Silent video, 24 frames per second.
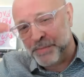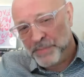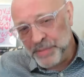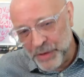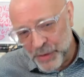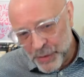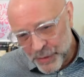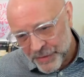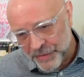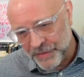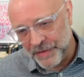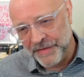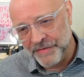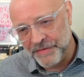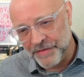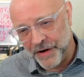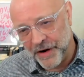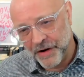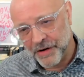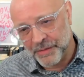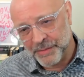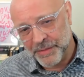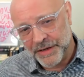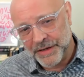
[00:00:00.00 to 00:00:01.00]
a beautiful
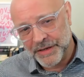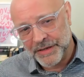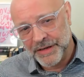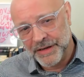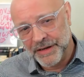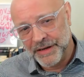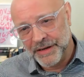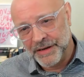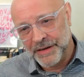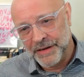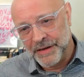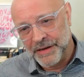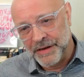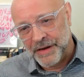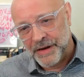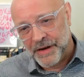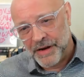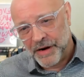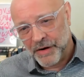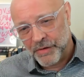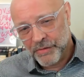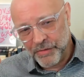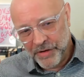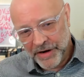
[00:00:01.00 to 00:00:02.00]
environment,
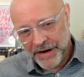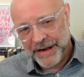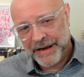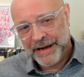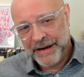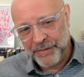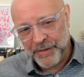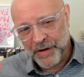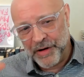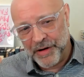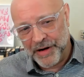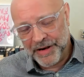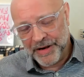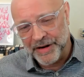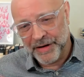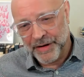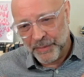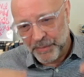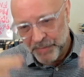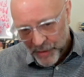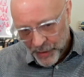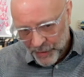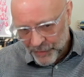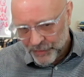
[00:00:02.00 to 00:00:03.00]
a really really you
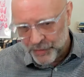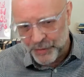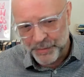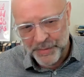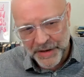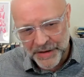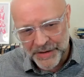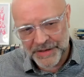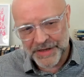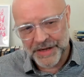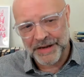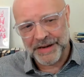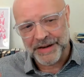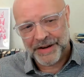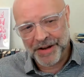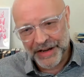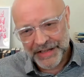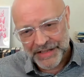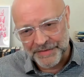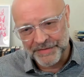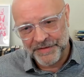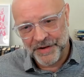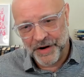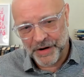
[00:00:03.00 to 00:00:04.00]
know beautiful music,
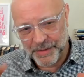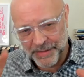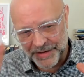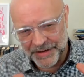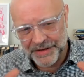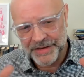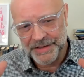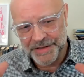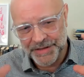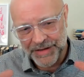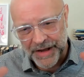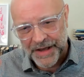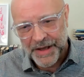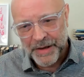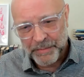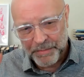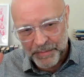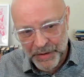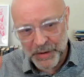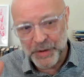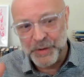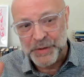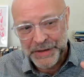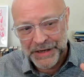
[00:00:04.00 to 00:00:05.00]
nice environment because
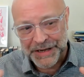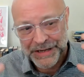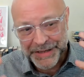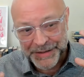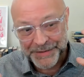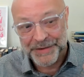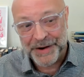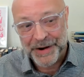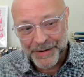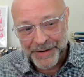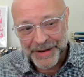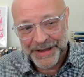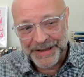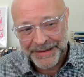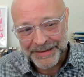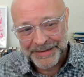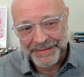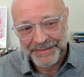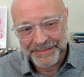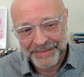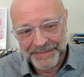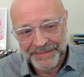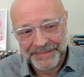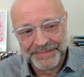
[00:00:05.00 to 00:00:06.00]
beauty is very
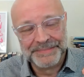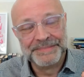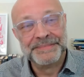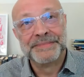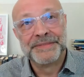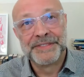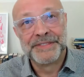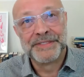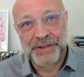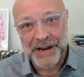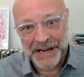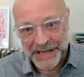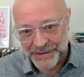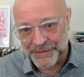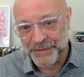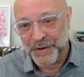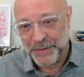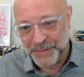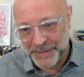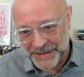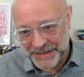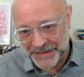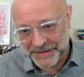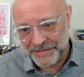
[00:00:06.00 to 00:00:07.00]

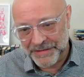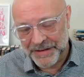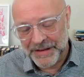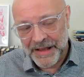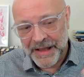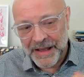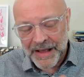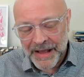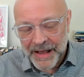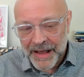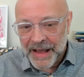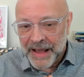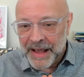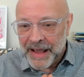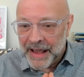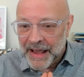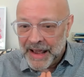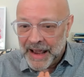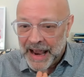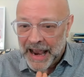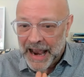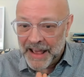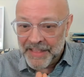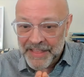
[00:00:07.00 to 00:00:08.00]
transformative,
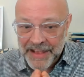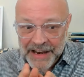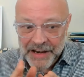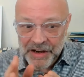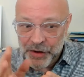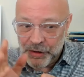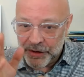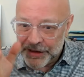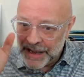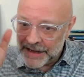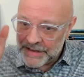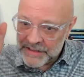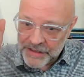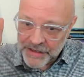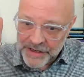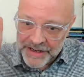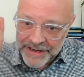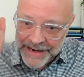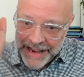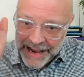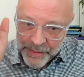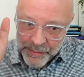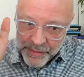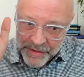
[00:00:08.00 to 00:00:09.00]
and then you'll get to
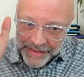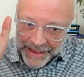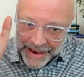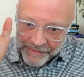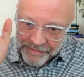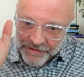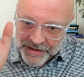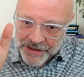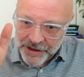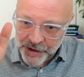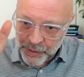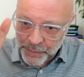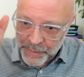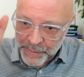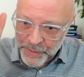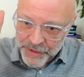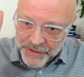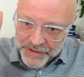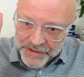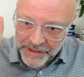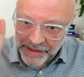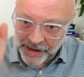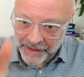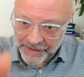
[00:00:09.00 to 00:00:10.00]
connect with every single
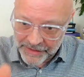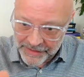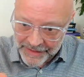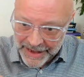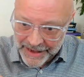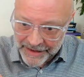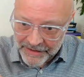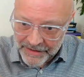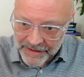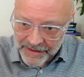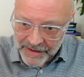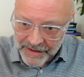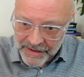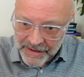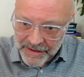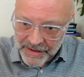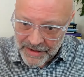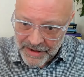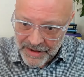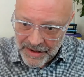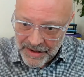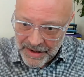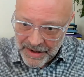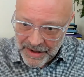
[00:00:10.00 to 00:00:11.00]
person like that.
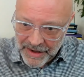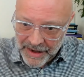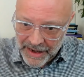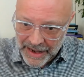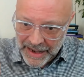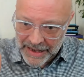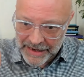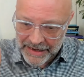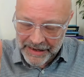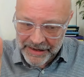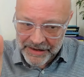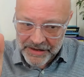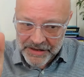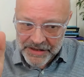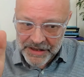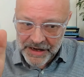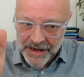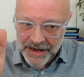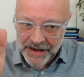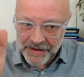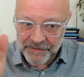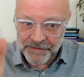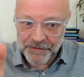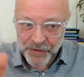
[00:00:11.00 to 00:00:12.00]
And
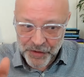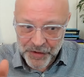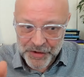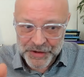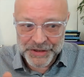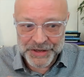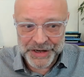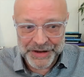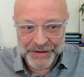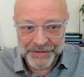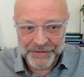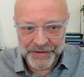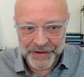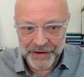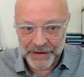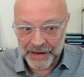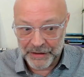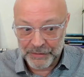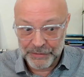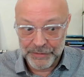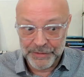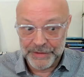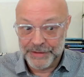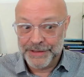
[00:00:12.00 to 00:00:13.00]
at first, it can feel
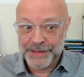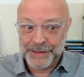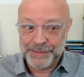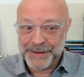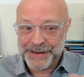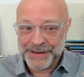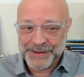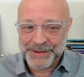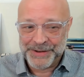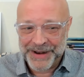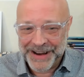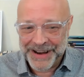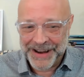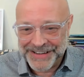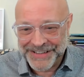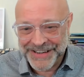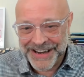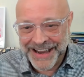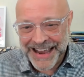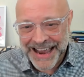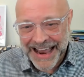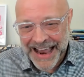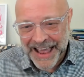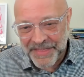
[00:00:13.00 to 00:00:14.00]
like, "Well, this is a bit strange,"
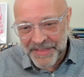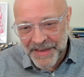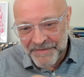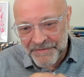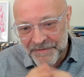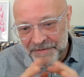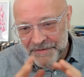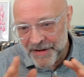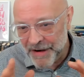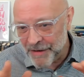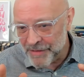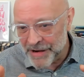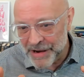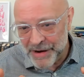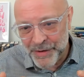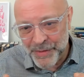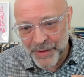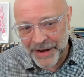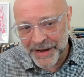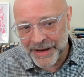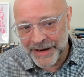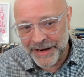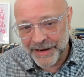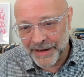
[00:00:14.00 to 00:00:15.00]
and then very
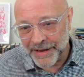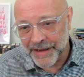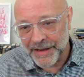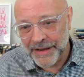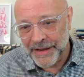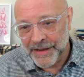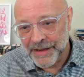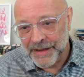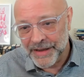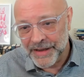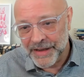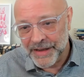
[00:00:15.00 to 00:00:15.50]
quickly